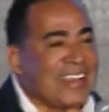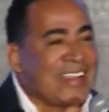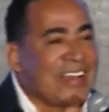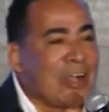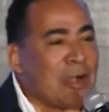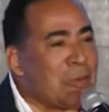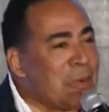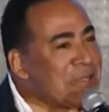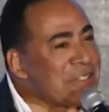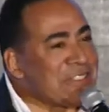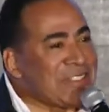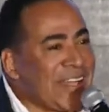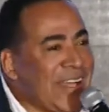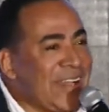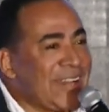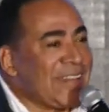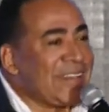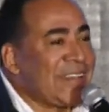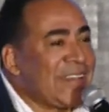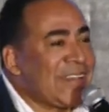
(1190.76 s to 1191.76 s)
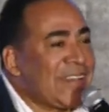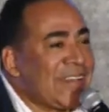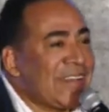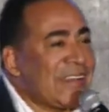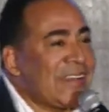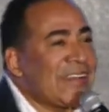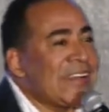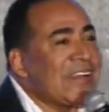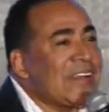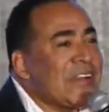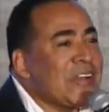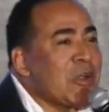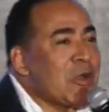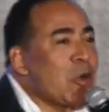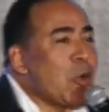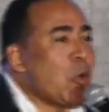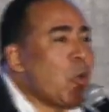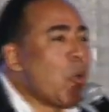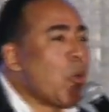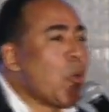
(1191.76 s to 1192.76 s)
Almost done.
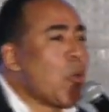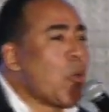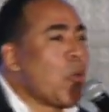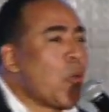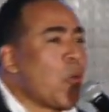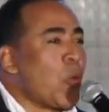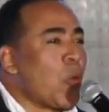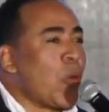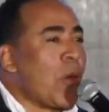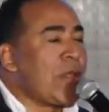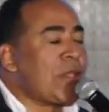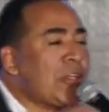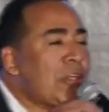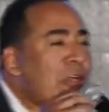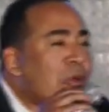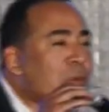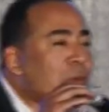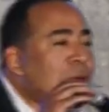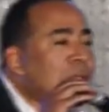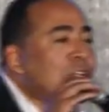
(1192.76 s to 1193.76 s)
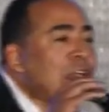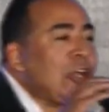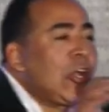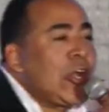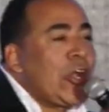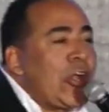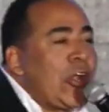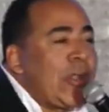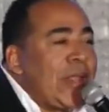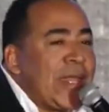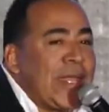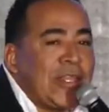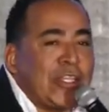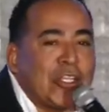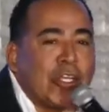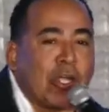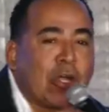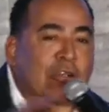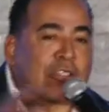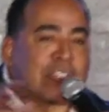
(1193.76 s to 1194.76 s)
When you're hurting, you go